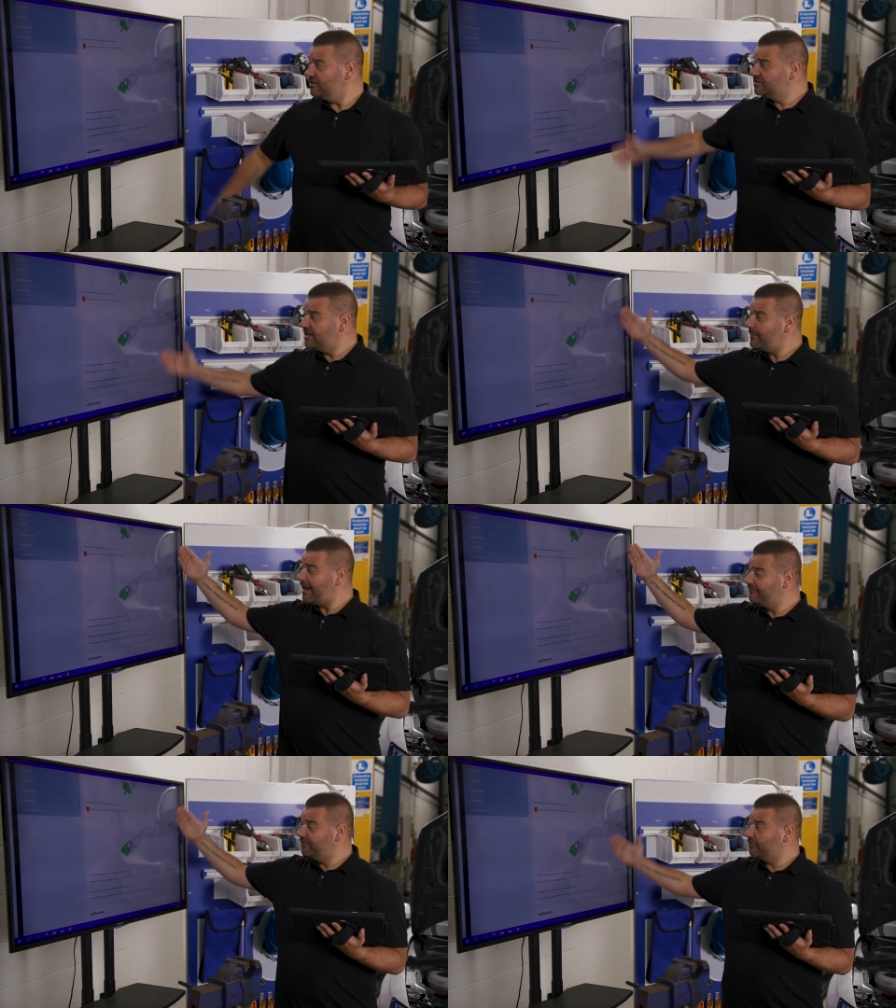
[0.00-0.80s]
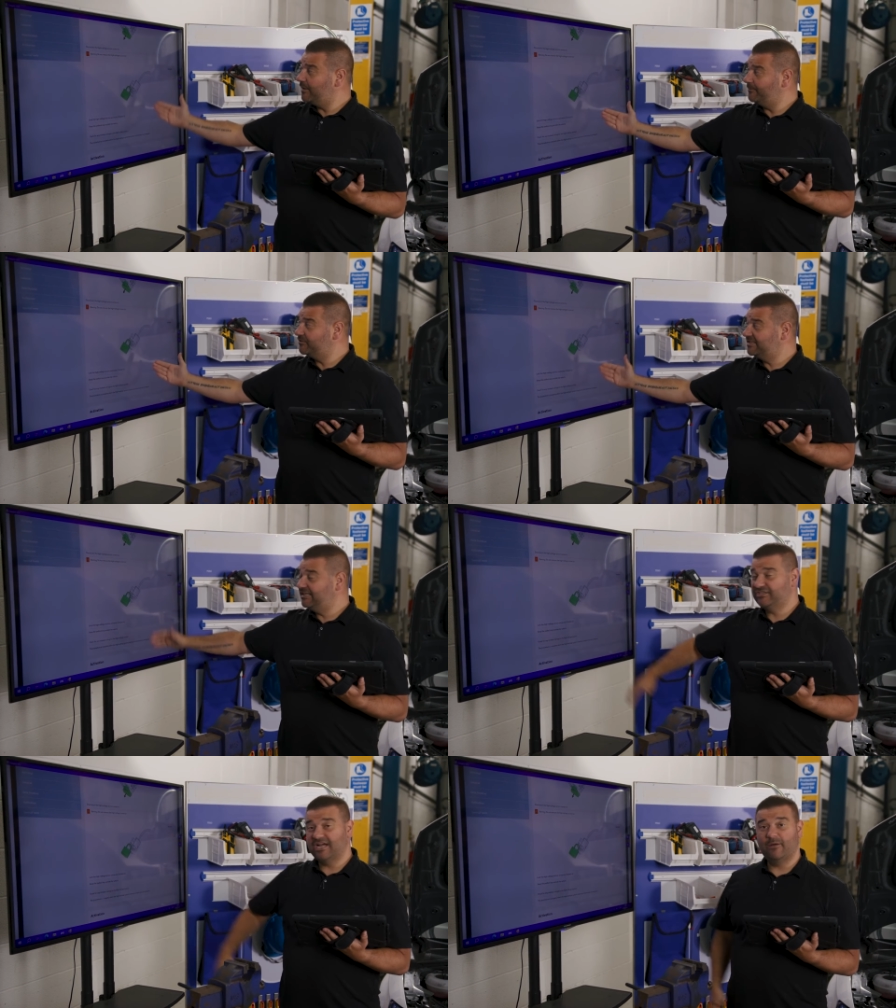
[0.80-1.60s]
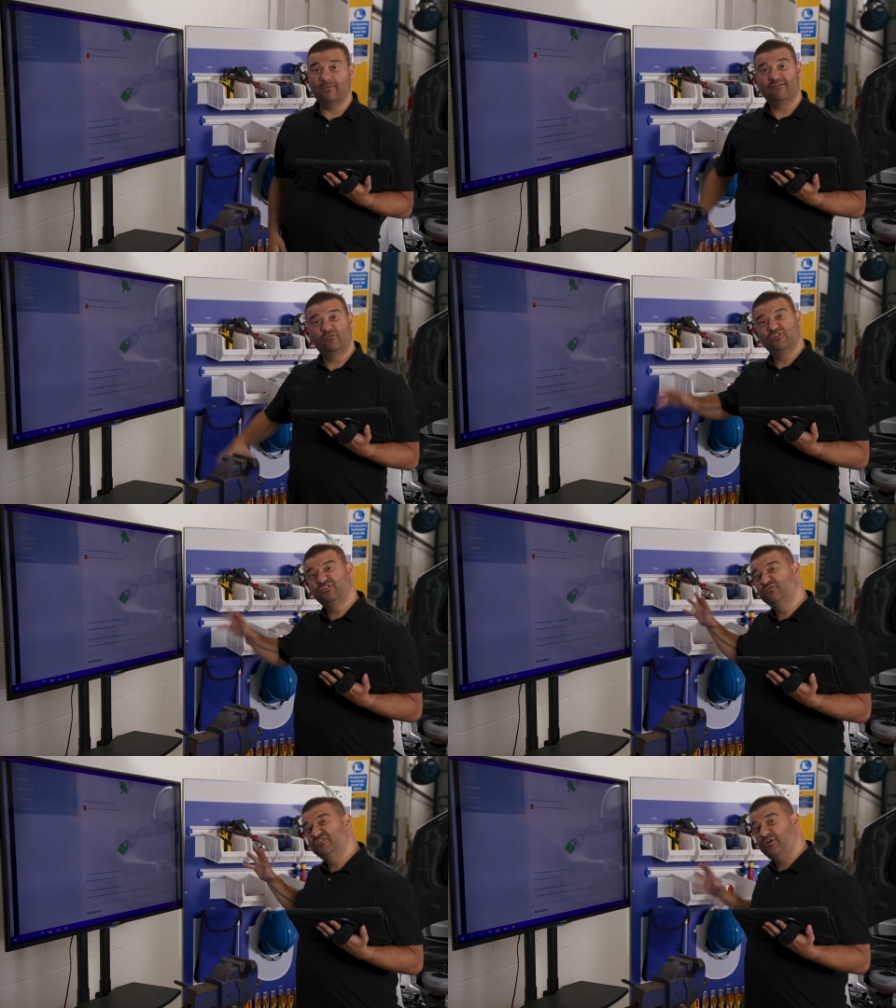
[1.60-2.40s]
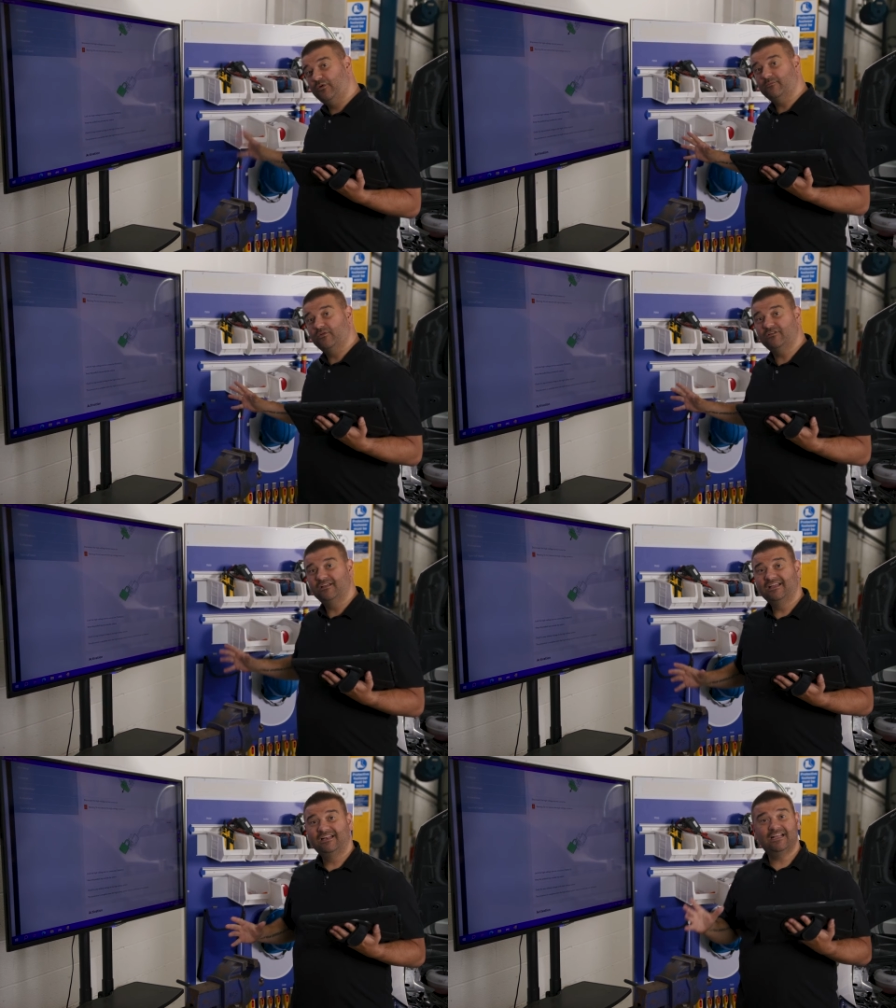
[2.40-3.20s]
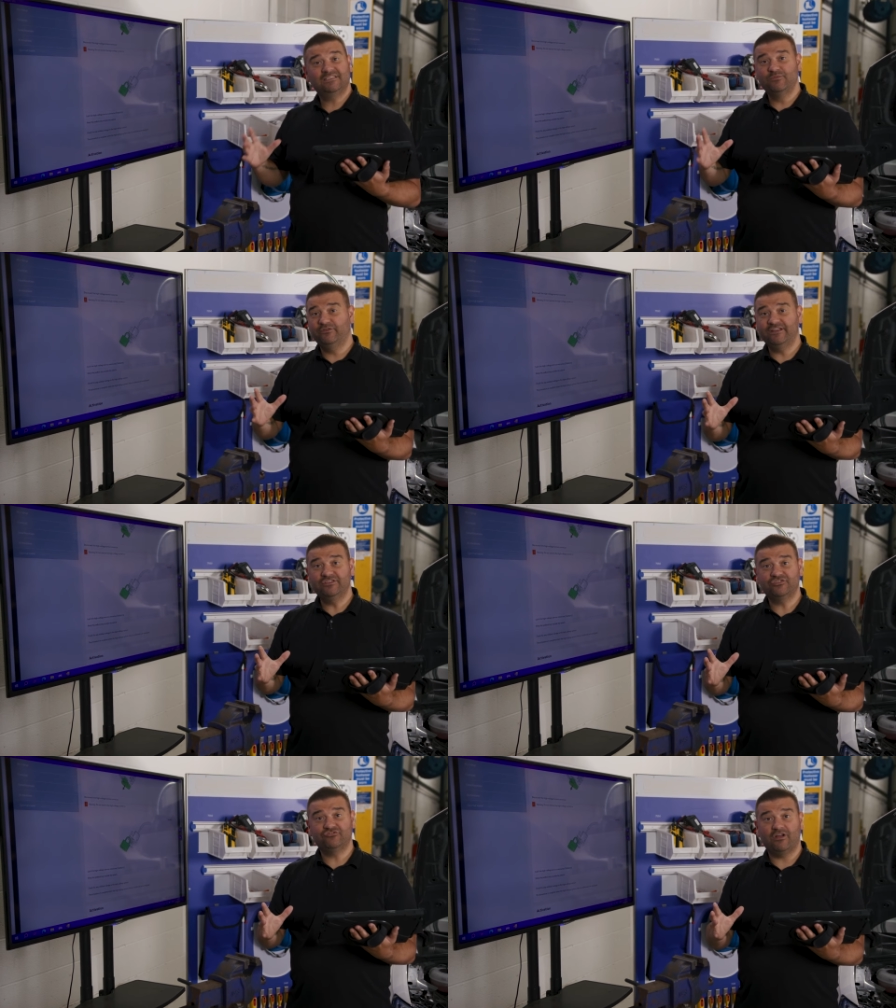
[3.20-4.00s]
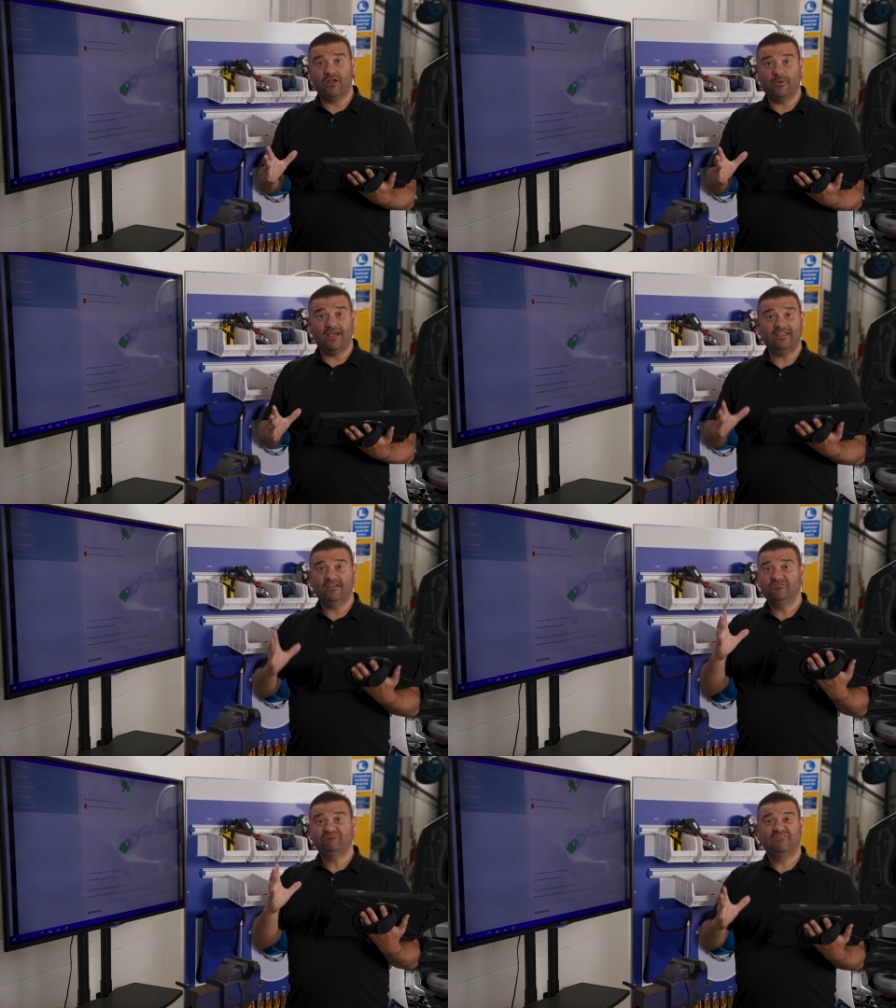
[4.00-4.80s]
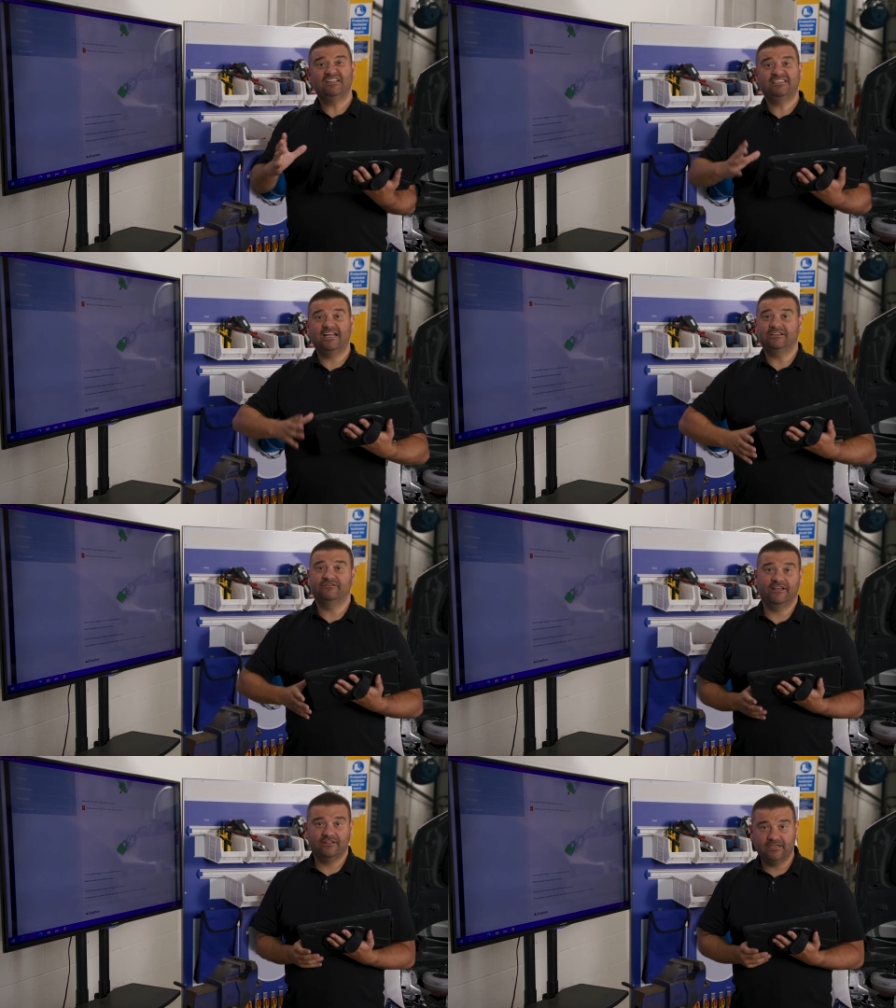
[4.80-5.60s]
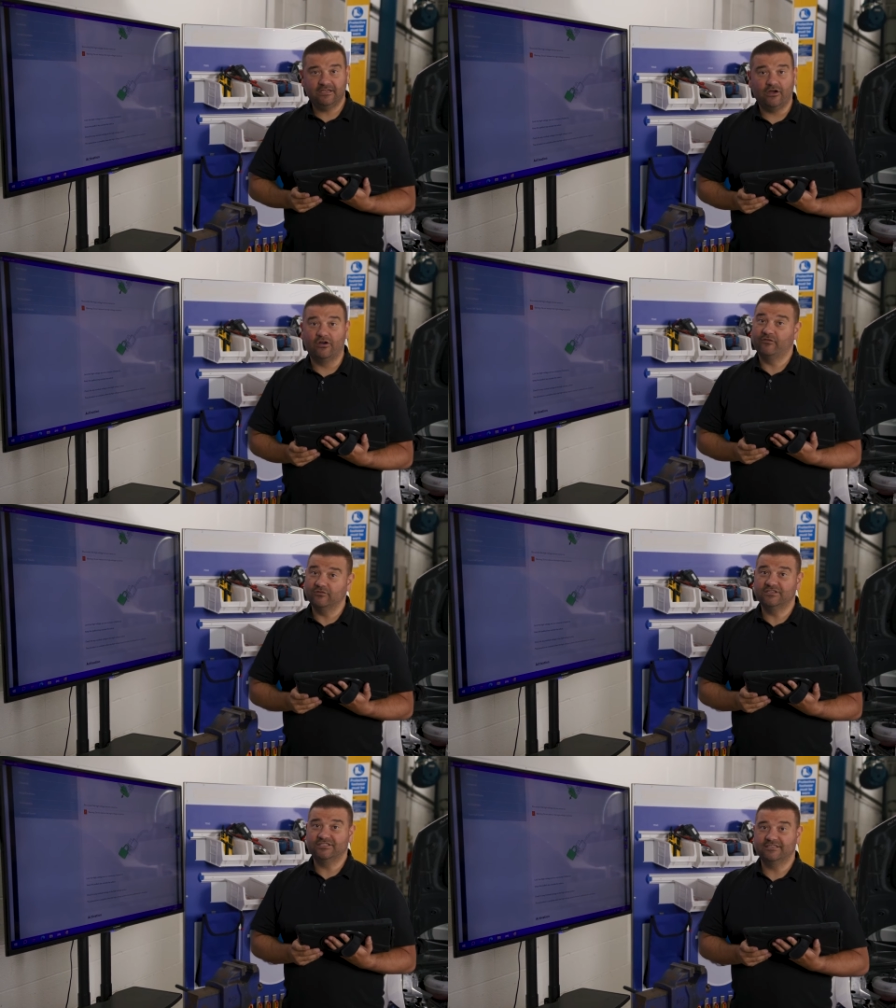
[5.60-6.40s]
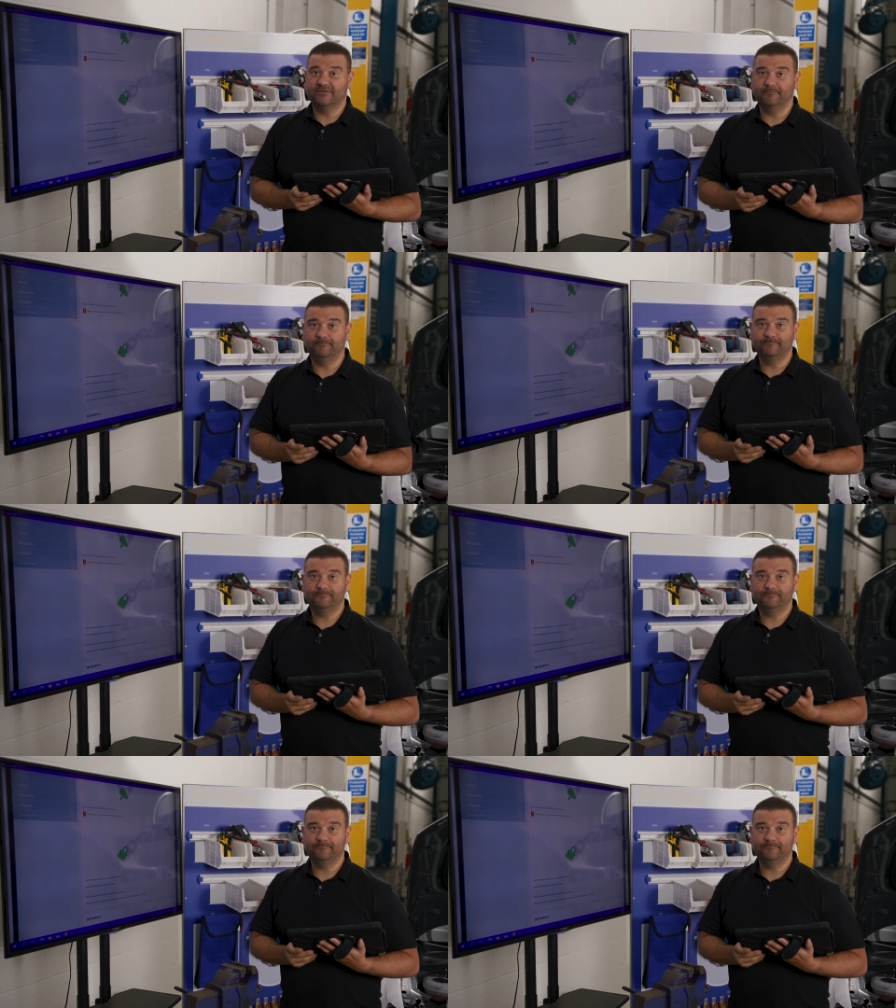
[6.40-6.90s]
So now we have the correct procedure and we have all the tools and equipment. Let's move into straight away. Let's deactivate the high voltage system.